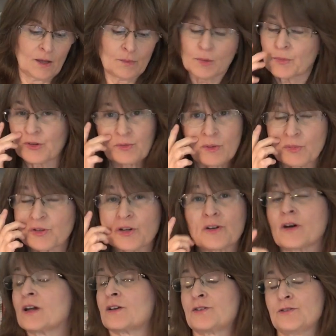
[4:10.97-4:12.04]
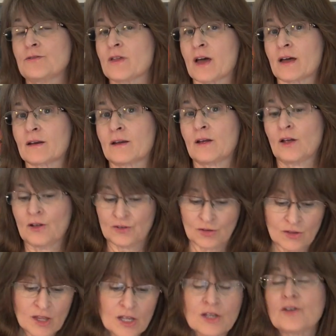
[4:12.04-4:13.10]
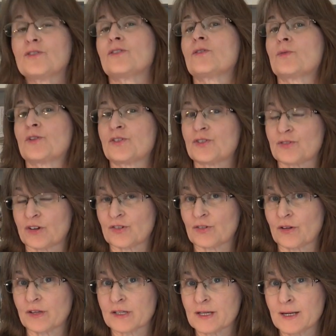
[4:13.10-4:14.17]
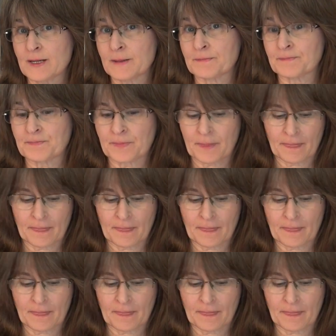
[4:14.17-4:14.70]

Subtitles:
But most people don't know how to do that. So they use the word stress all the time.